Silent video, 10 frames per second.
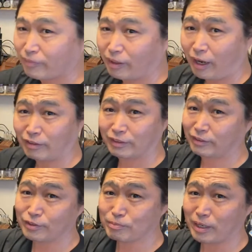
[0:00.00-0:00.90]
RDT
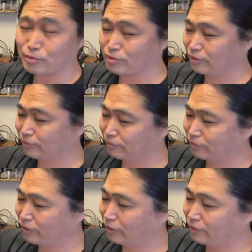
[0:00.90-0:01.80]
is must.
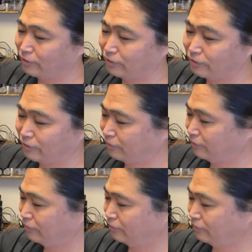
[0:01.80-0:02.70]
Okay.
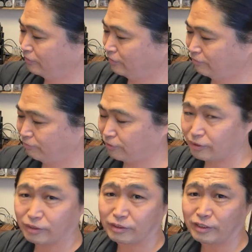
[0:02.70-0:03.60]
For
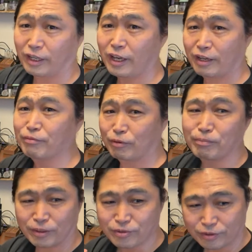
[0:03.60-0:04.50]
the DF or
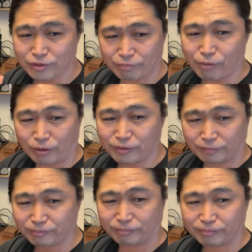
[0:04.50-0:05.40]

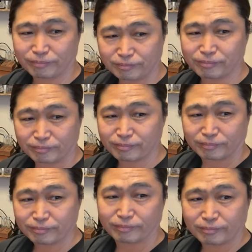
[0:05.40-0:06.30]

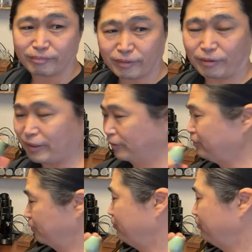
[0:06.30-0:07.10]
P64. All right.